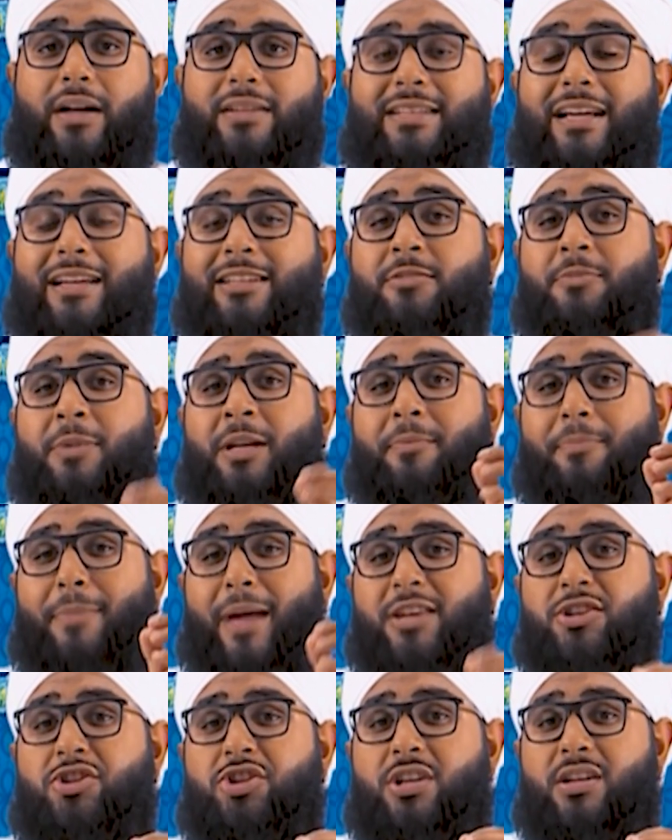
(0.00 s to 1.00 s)
it has been
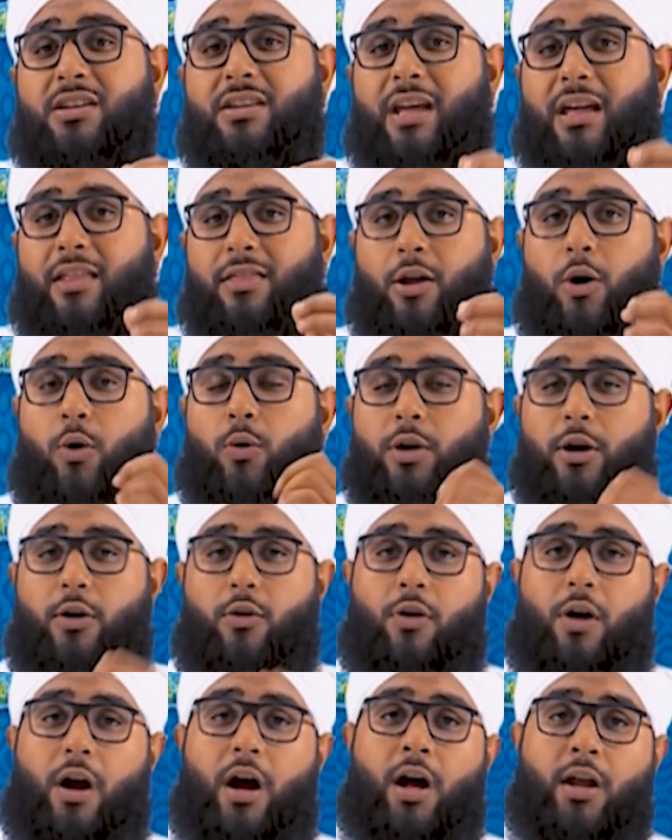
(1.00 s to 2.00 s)
mentioned in the Holy
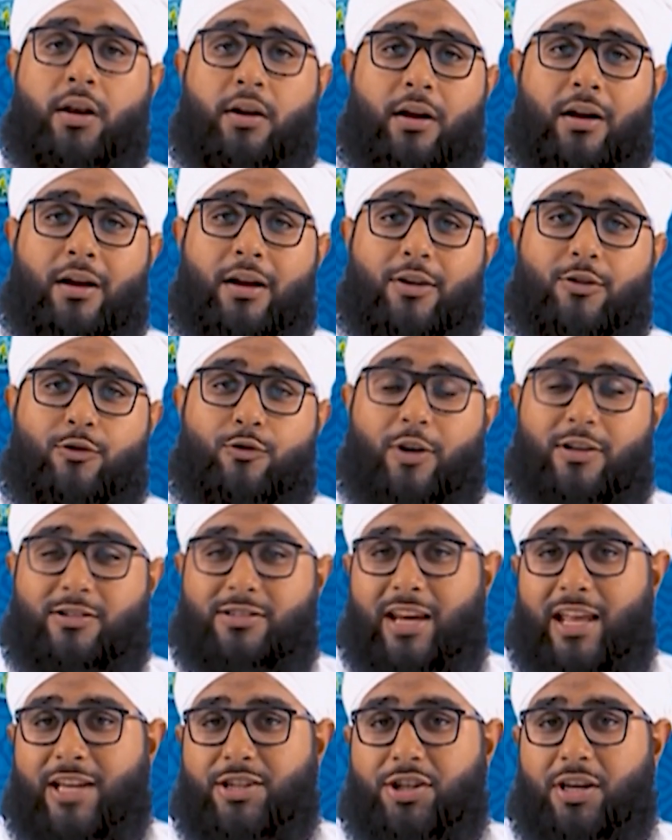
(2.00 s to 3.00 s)
Quran,
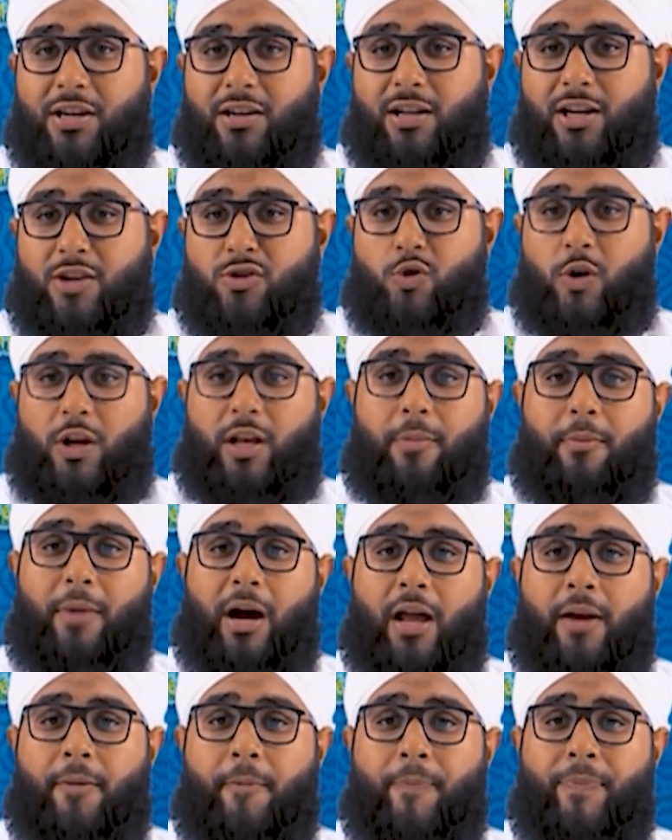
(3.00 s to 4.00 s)
translation, Kanzul
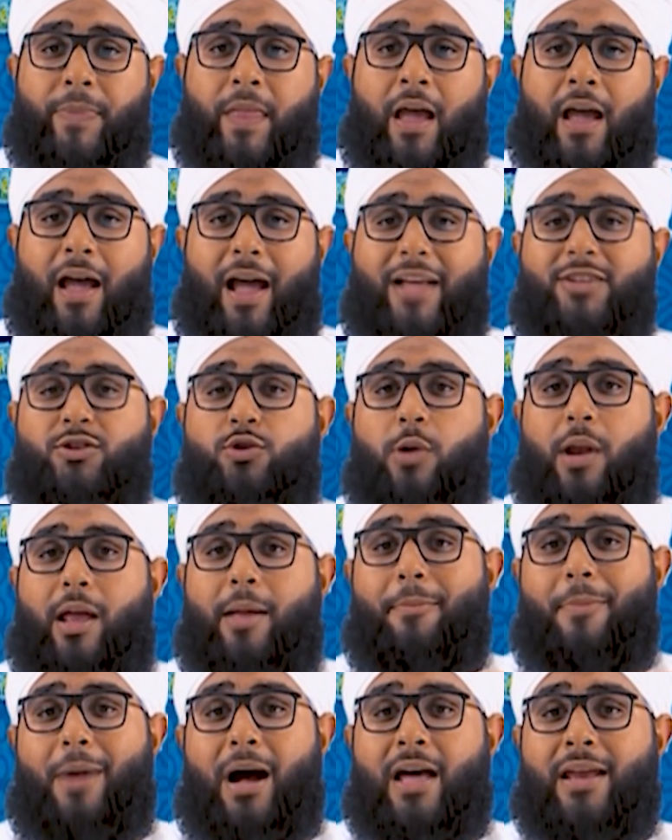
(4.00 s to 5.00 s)
Iman, and
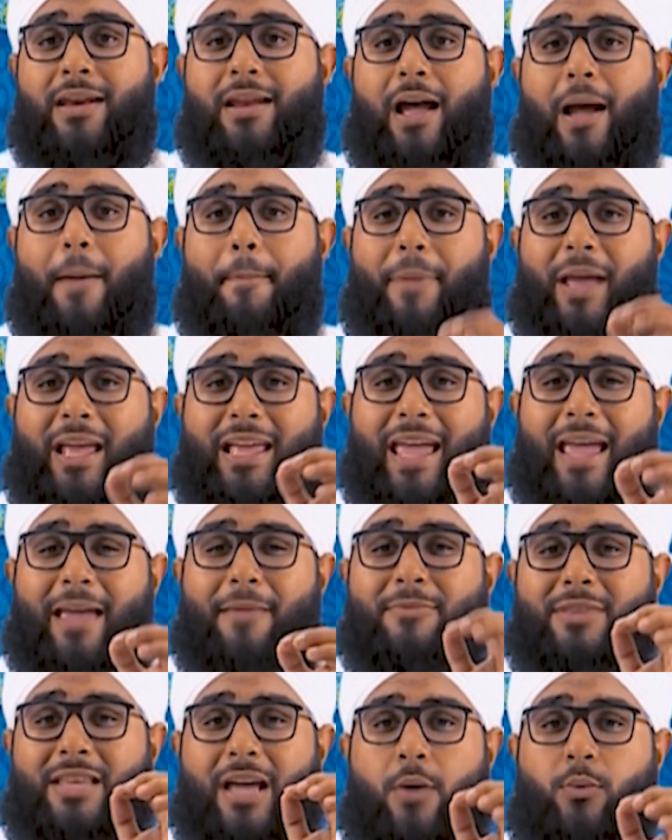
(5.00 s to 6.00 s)
Sulayman
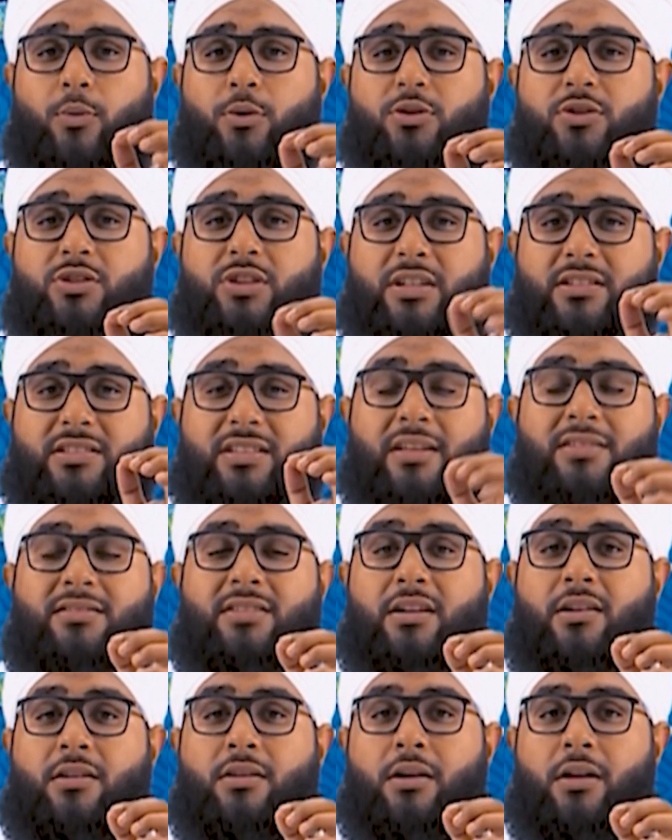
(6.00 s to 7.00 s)
became Dawood's
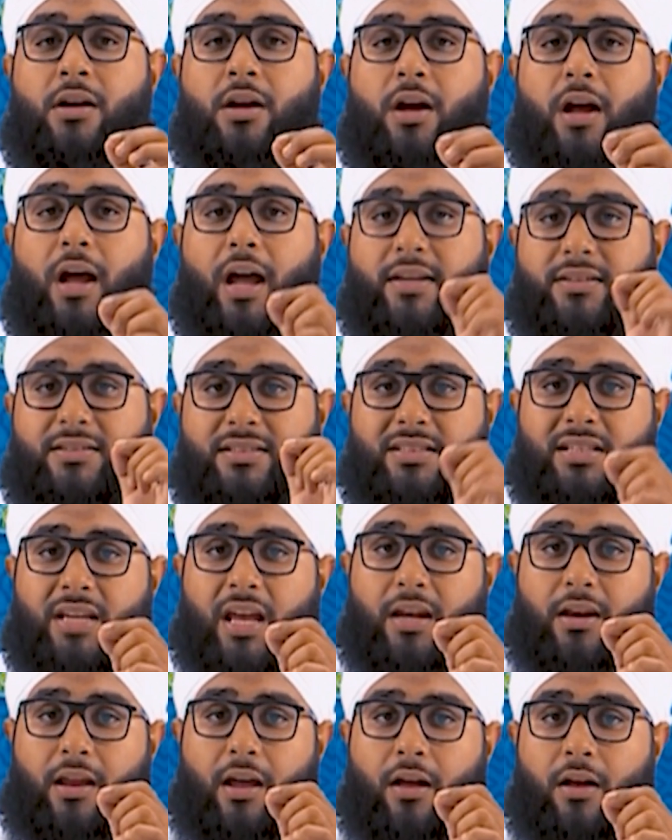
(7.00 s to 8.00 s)
successor and
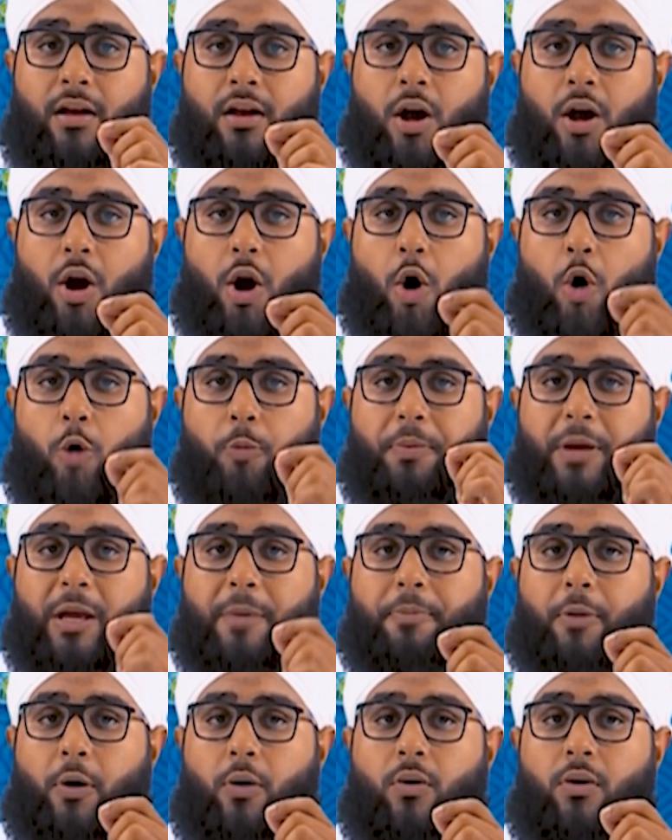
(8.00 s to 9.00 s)
said, O
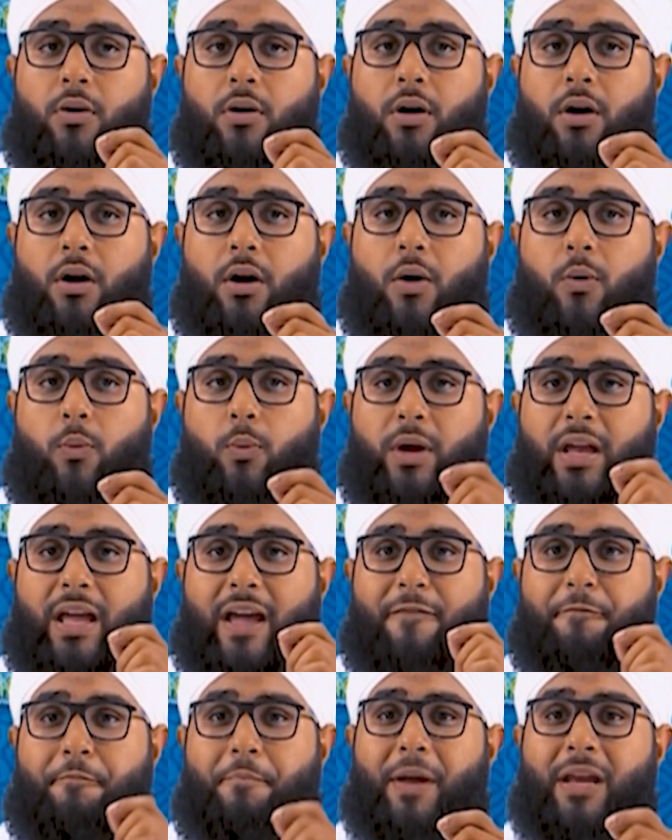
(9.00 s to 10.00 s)
people, we
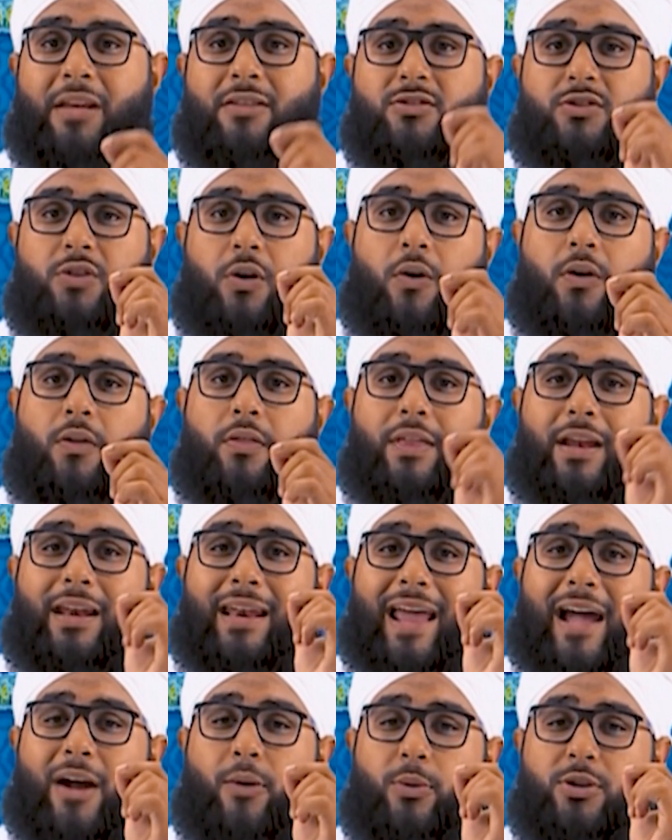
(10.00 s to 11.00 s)
have been taught the
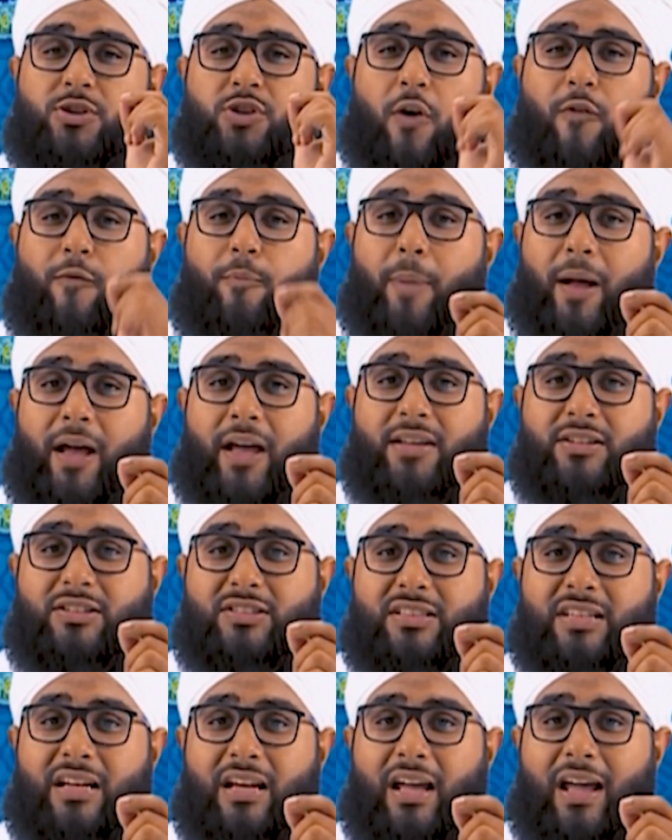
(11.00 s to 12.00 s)
language of birds
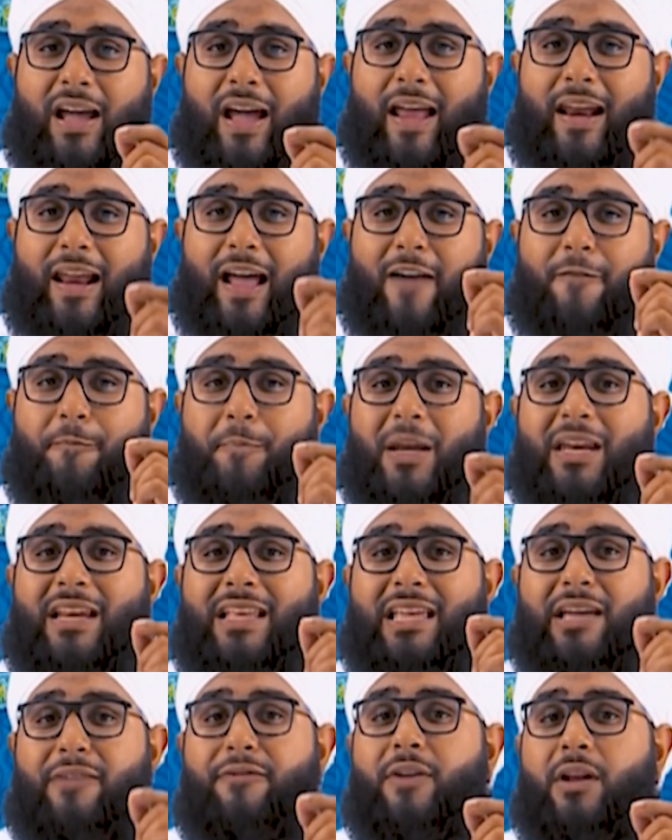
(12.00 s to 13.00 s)
and have been
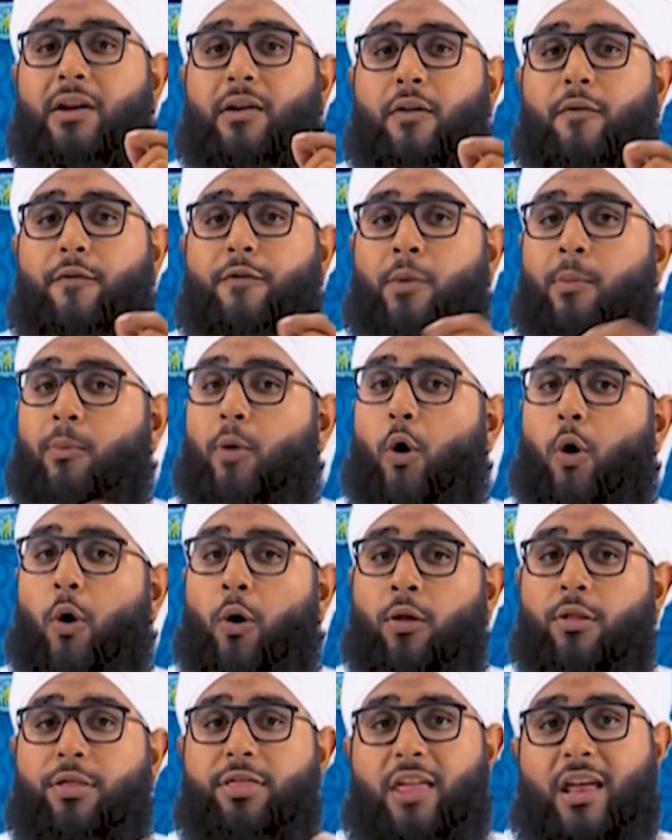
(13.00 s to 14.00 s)
given from
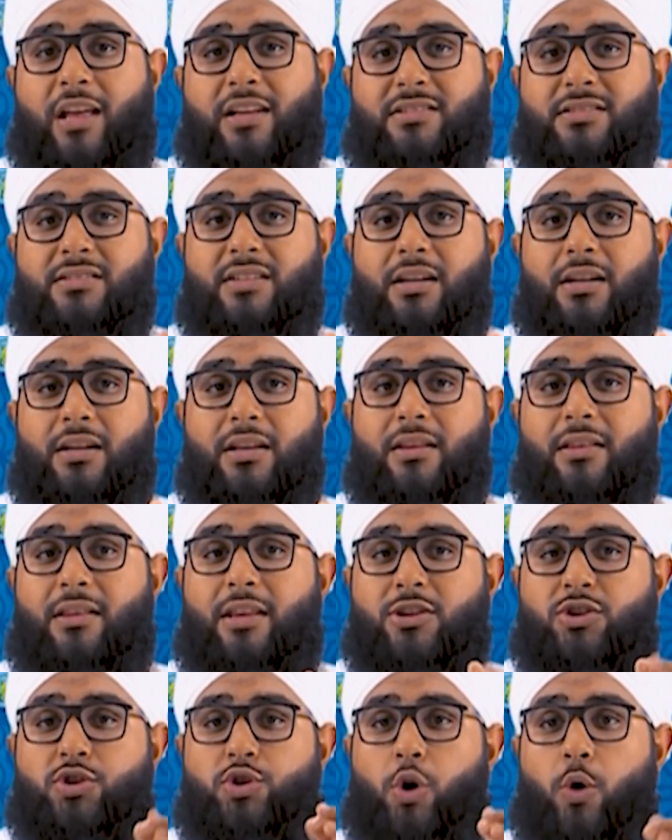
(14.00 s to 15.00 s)
all things.
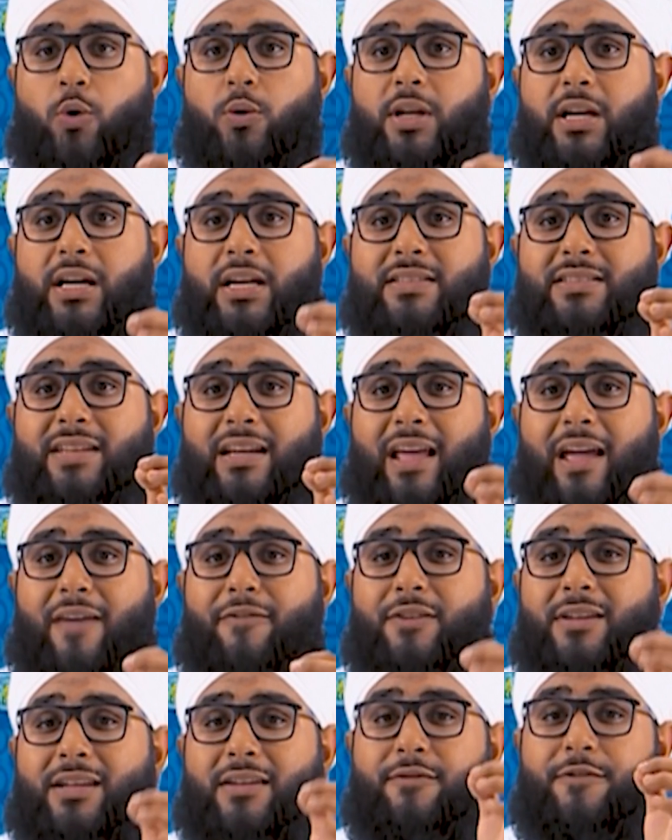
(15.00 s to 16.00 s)
This surely is an
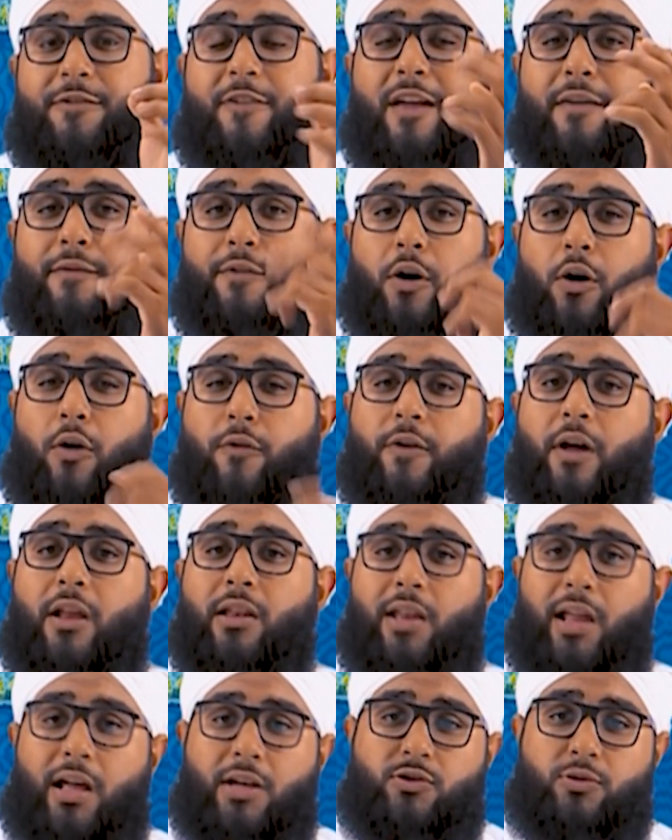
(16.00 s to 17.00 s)
evident favor of
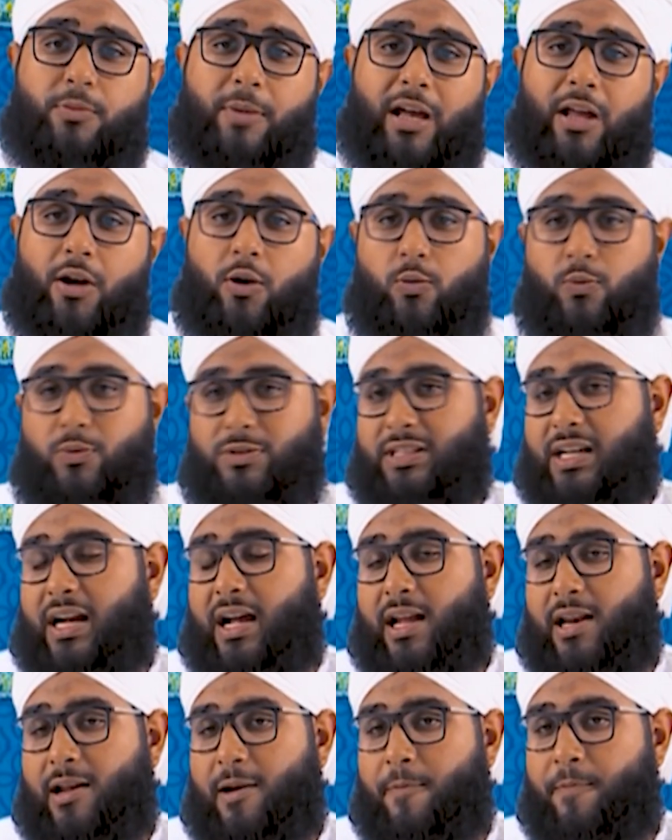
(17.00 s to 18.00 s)
Allah subhanahu wa
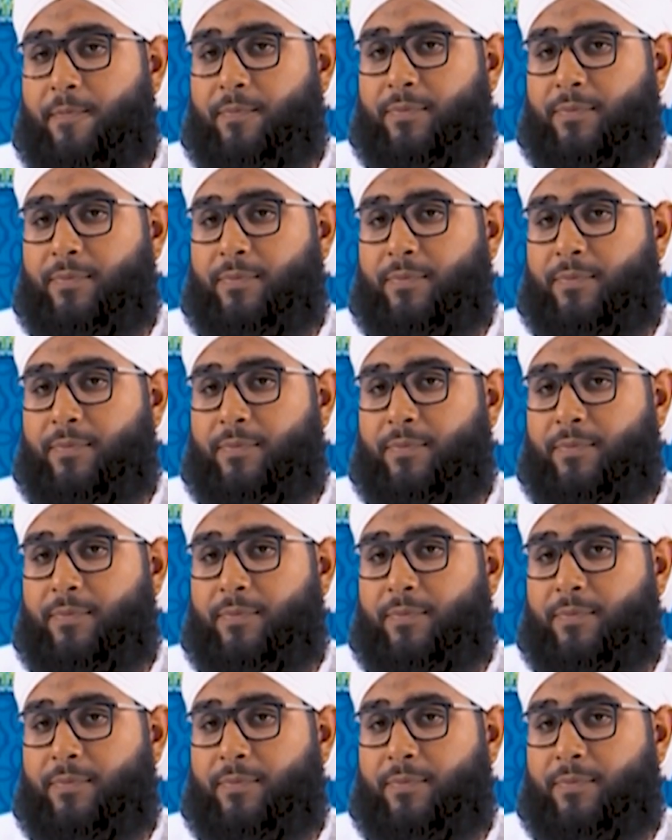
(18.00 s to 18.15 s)
ta'ala.